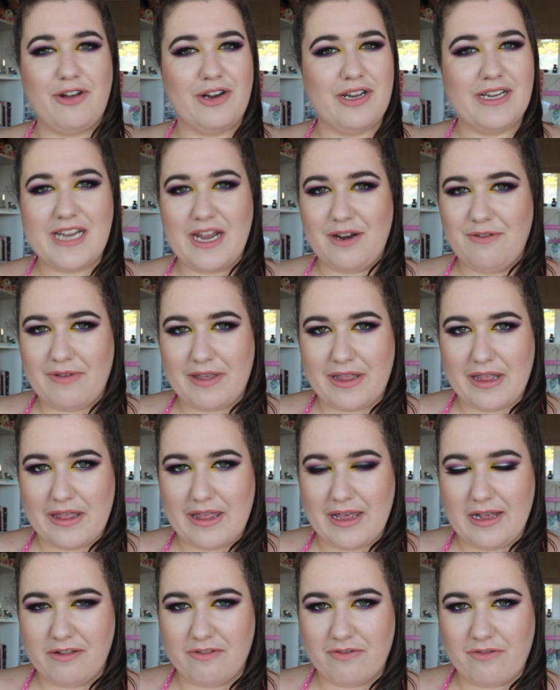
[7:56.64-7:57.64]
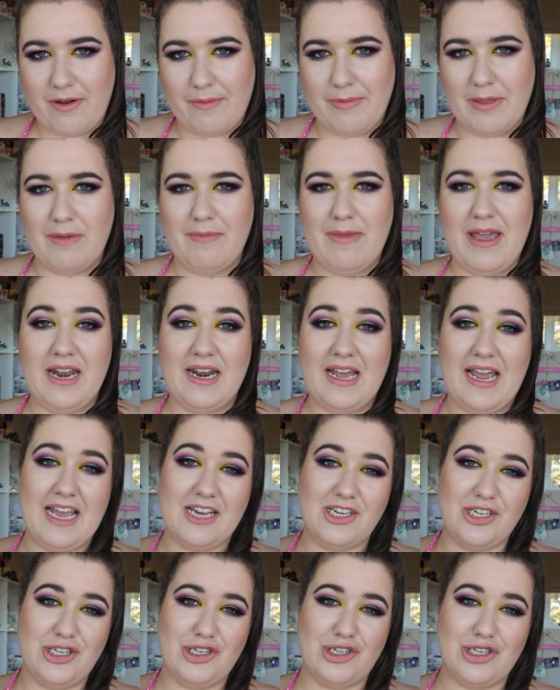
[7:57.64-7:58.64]
got a ton of other things from them, and I
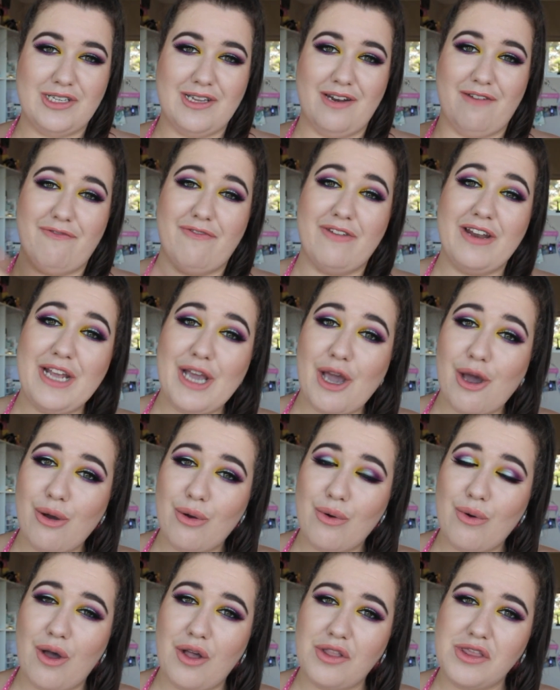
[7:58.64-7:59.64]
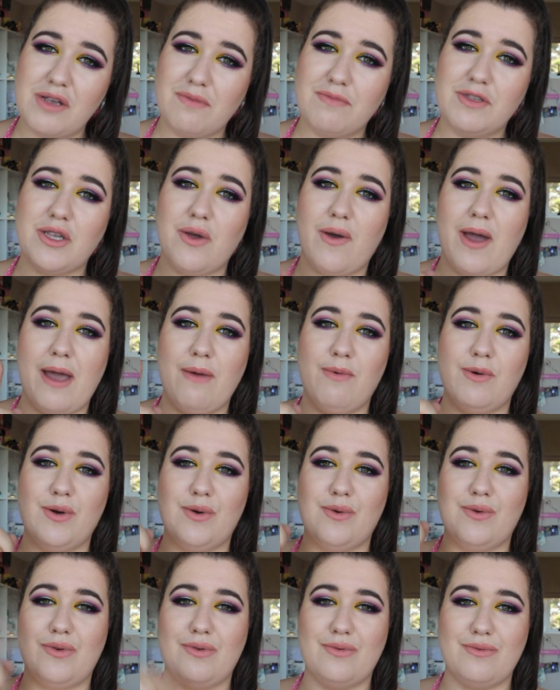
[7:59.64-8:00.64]
actually just did a video on them, so I
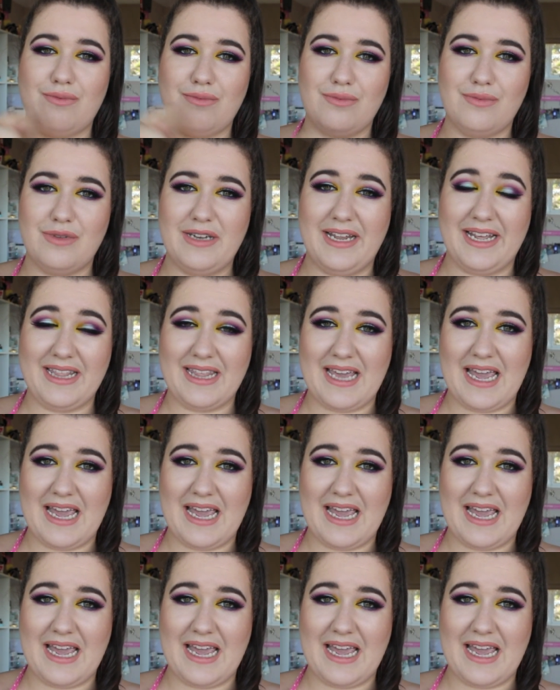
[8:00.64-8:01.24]
will link